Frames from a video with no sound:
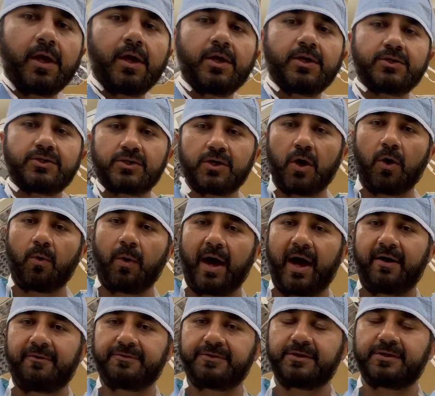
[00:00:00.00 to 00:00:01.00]
So
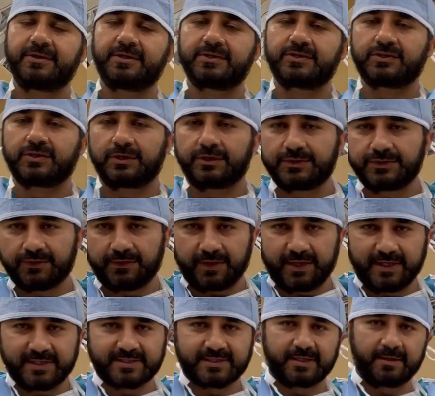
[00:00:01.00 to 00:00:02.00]
after the
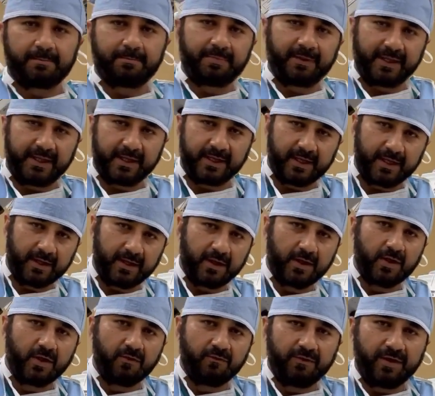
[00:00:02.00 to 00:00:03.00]
surgery is completed,
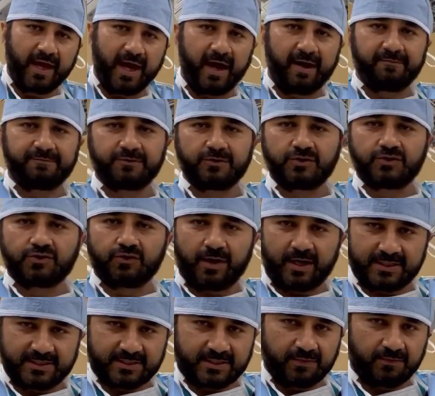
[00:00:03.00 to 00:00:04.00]
we have to
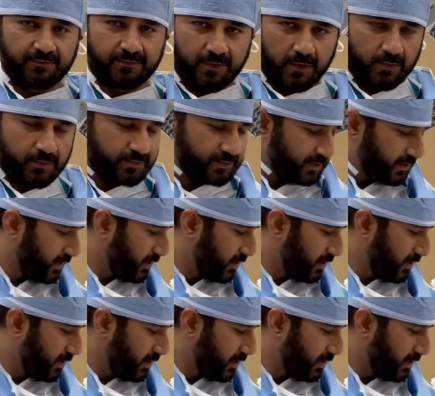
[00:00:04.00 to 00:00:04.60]
dress the wound.